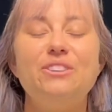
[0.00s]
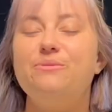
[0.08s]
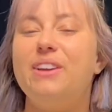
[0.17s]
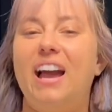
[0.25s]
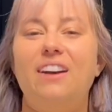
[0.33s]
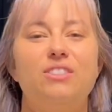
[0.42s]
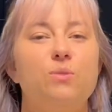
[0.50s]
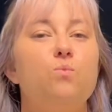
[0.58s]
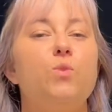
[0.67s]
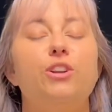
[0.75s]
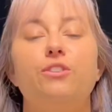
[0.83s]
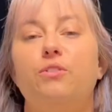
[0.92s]
We have some
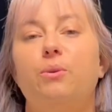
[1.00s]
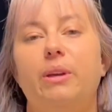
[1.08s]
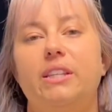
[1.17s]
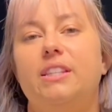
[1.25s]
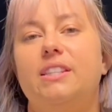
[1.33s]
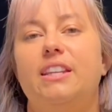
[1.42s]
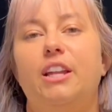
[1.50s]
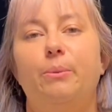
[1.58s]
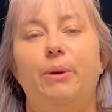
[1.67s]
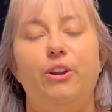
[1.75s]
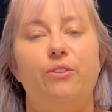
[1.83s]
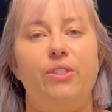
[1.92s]
wonderful ways to
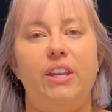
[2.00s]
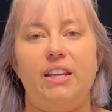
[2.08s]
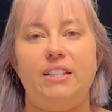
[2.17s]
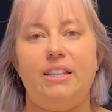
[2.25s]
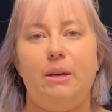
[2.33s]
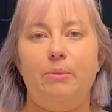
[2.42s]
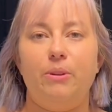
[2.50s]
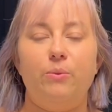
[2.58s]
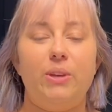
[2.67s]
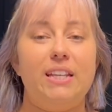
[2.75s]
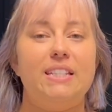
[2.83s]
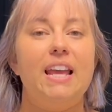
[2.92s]
celebrate over the next couple of
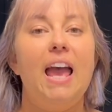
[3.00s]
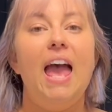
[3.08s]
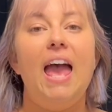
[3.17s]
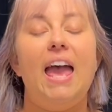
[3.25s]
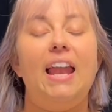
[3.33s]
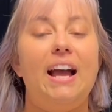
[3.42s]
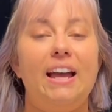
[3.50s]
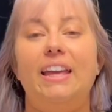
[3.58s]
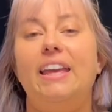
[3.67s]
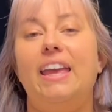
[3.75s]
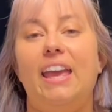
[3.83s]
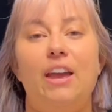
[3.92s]
weeks, and I
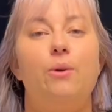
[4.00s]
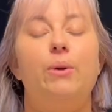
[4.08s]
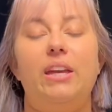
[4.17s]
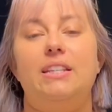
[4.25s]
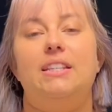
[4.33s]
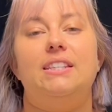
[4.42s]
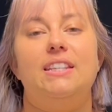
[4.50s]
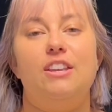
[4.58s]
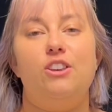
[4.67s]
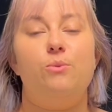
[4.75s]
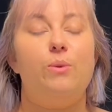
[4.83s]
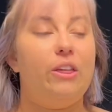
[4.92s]
can't wait to see
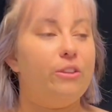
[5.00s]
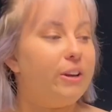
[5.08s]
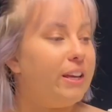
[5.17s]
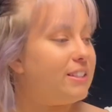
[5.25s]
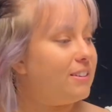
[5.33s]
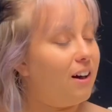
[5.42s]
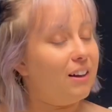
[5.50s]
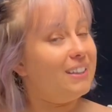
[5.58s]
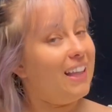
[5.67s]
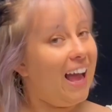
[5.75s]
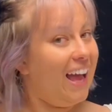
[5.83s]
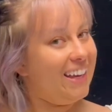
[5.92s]
you, whether it's
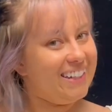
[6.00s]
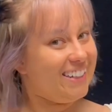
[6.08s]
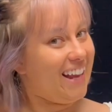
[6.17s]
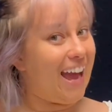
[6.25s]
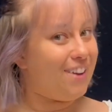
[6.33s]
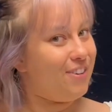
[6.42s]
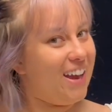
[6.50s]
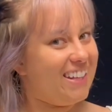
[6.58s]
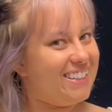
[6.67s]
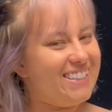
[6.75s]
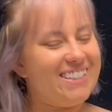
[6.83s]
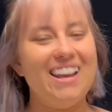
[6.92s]
online, hi
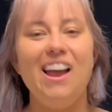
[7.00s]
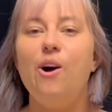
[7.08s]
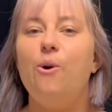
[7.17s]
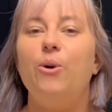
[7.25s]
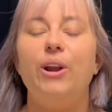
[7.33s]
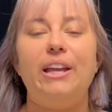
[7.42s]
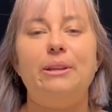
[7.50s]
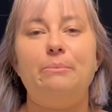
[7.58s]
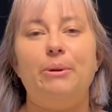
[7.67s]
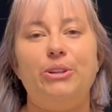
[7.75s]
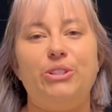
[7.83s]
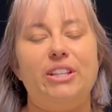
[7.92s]
friends, or in
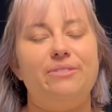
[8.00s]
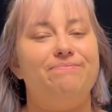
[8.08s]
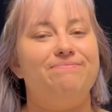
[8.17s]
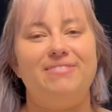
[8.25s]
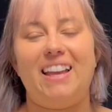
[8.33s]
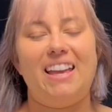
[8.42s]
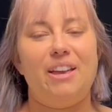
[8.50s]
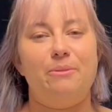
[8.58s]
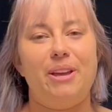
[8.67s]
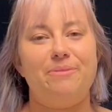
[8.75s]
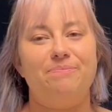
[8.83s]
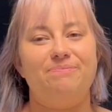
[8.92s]
person. I can't
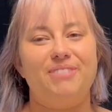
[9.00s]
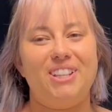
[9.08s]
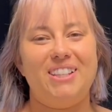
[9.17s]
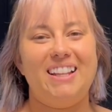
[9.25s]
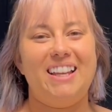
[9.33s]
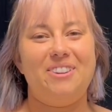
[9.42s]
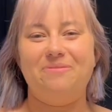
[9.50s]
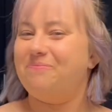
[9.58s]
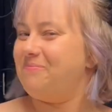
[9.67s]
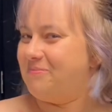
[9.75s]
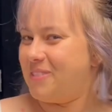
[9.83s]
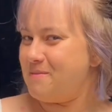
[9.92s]
wait. I'll see you later.
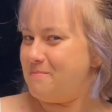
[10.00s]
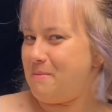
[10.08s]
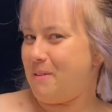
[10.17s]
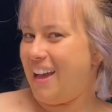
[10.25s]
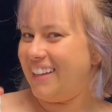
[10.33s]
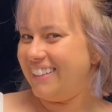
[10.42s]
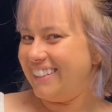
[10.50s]
Bye bye.